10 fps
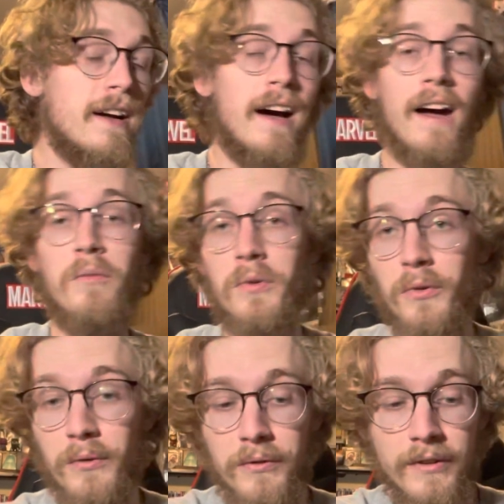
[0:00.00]
I have a movie
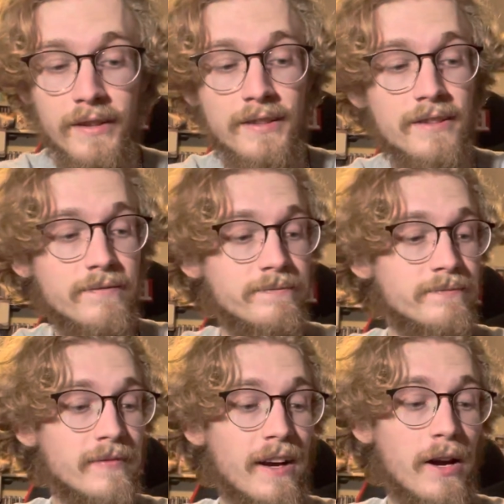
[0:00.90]
review for this.
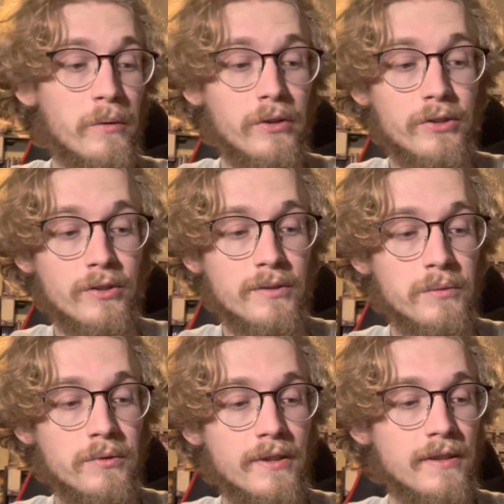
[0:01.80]
I really enjoyed this
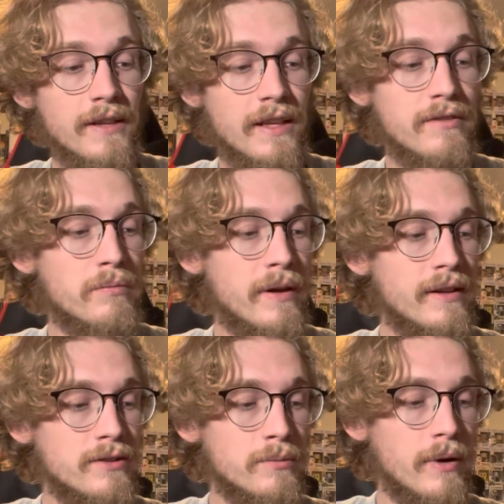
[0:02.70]
movie. It even made it
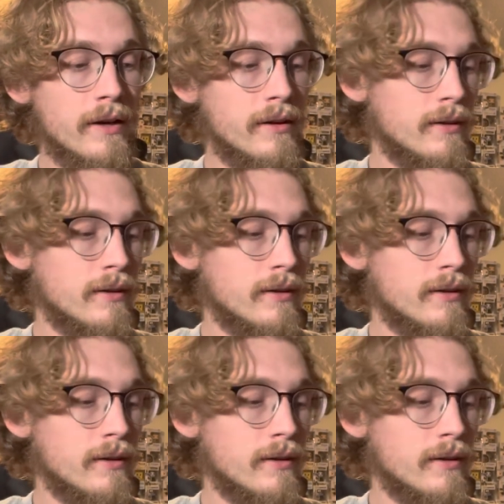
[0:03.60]
to my